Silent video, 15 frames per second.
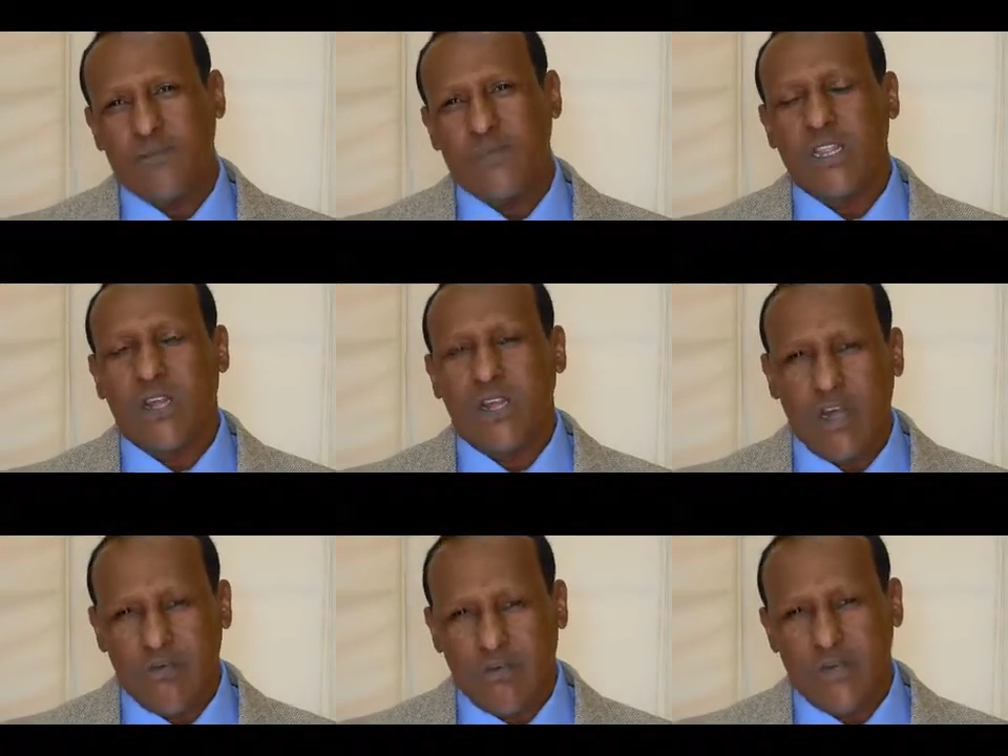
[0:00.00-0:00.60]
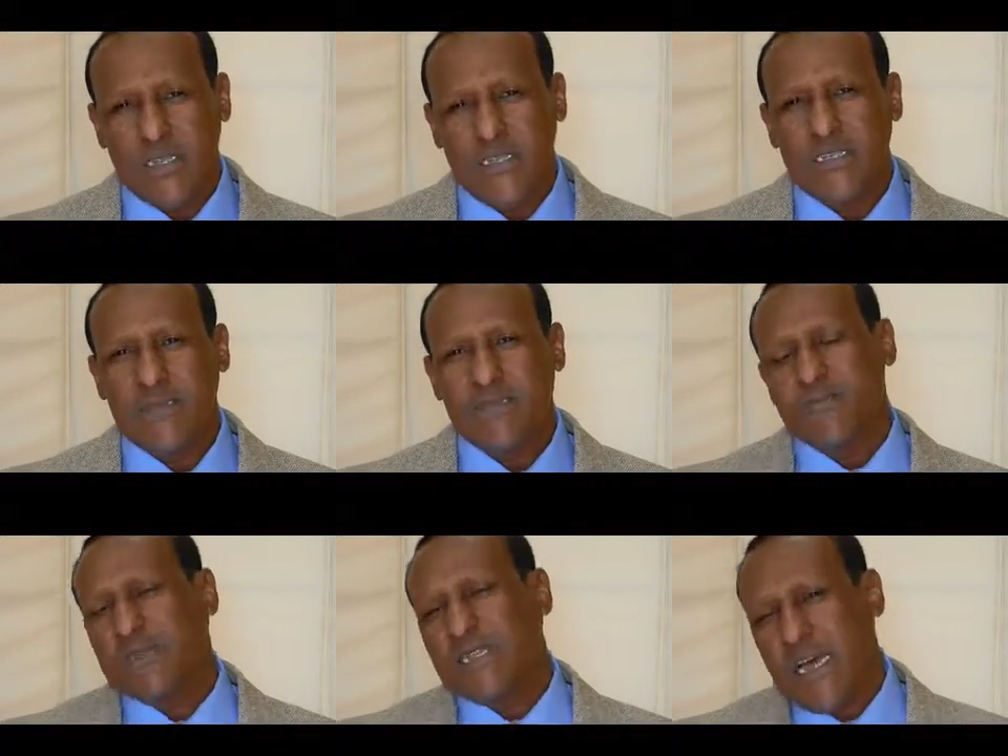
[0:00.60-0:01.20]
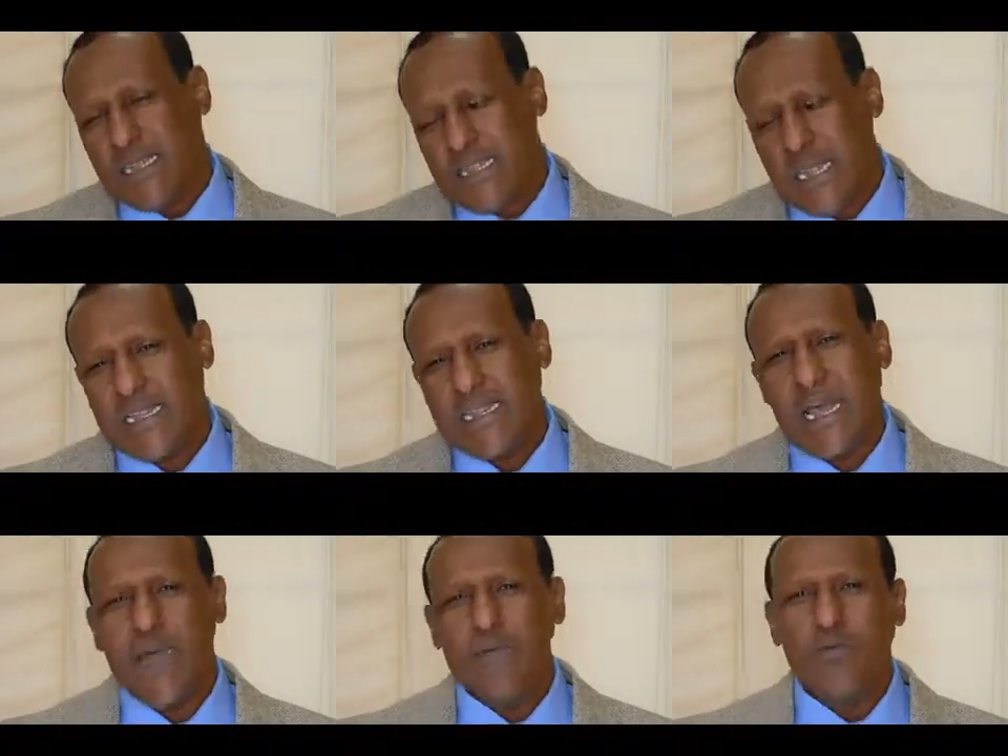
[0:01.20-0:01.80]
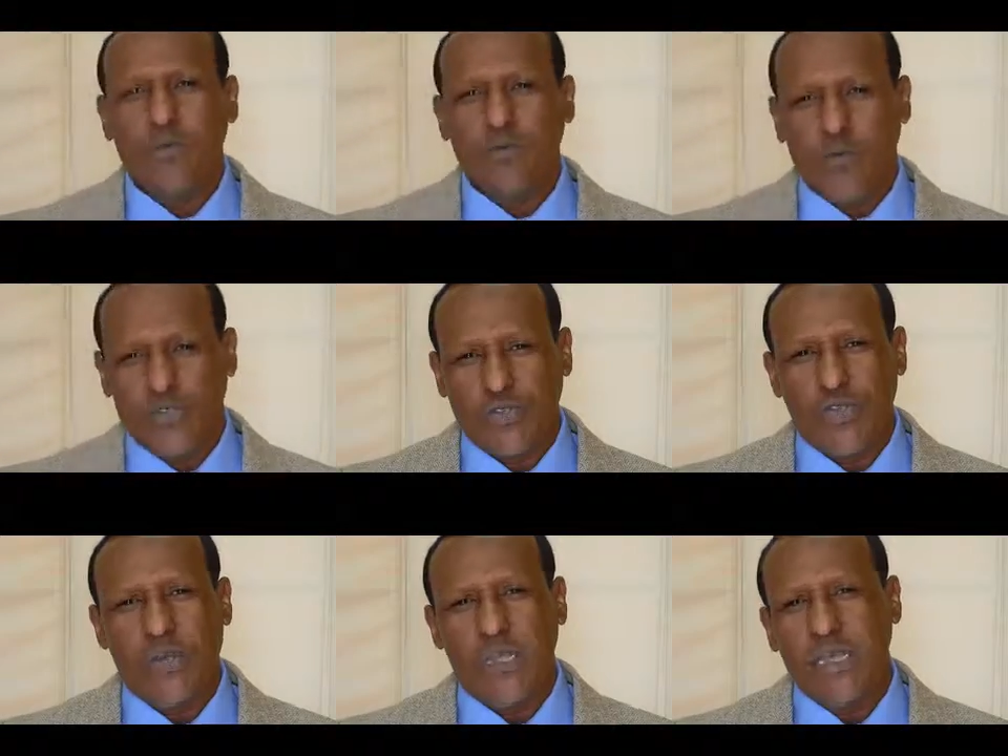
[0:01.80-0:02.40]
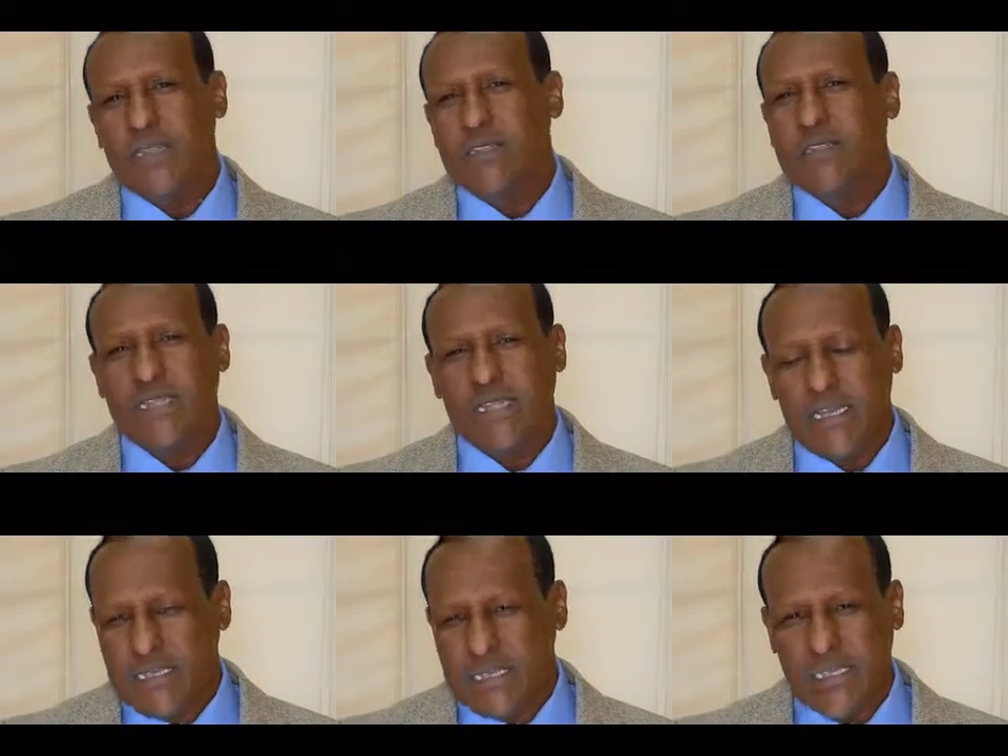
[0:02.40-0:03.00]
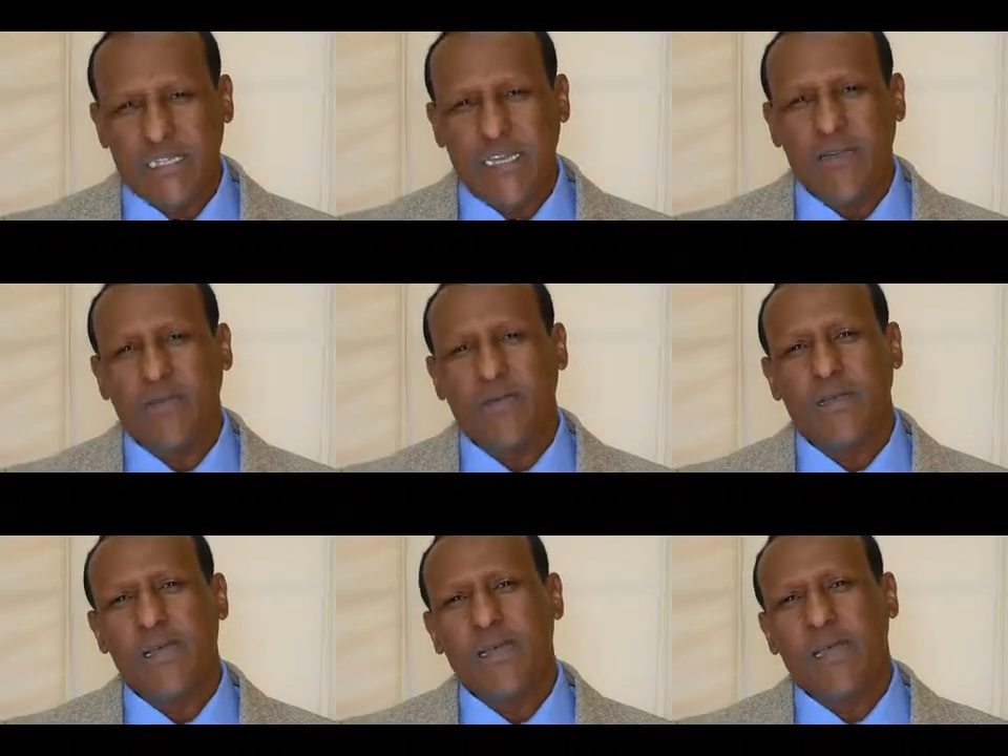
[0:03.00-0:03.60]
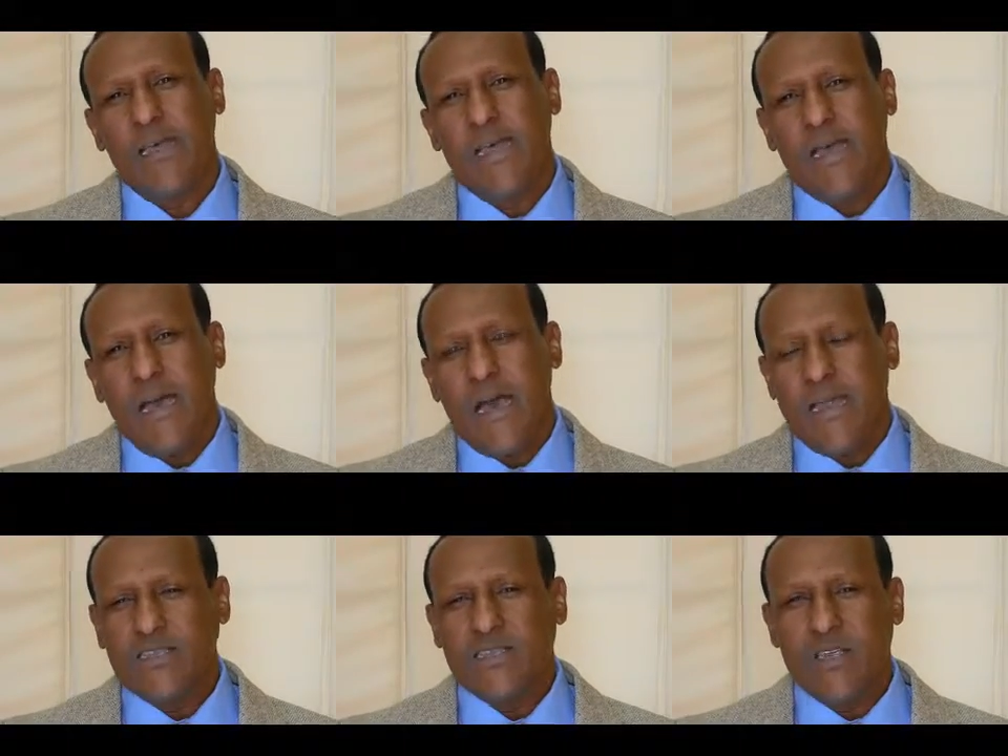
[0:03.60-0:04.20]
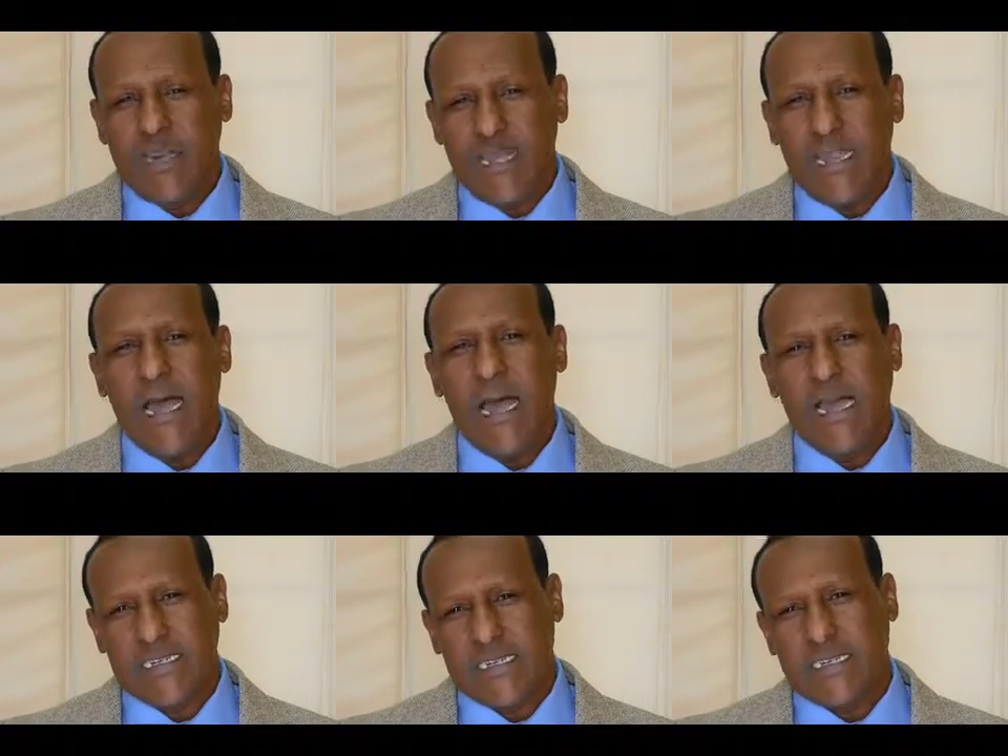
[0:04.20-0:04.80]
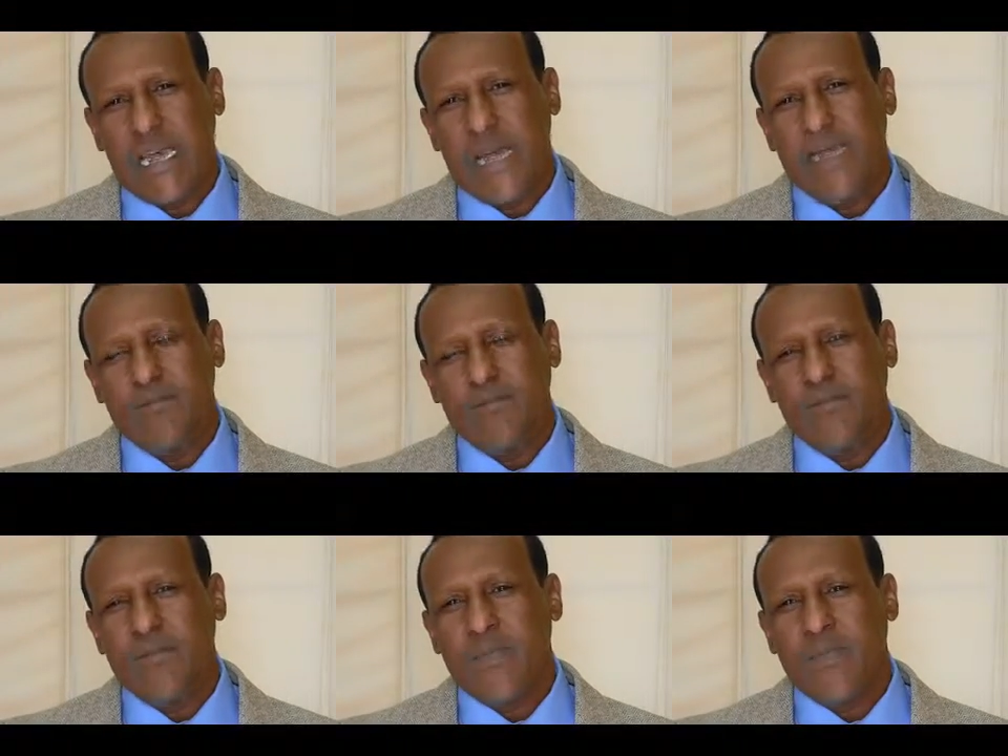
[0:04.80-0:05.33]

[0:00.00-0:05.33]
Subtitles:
The government, at that time, it was a really dictatorship and it's a really harsh time.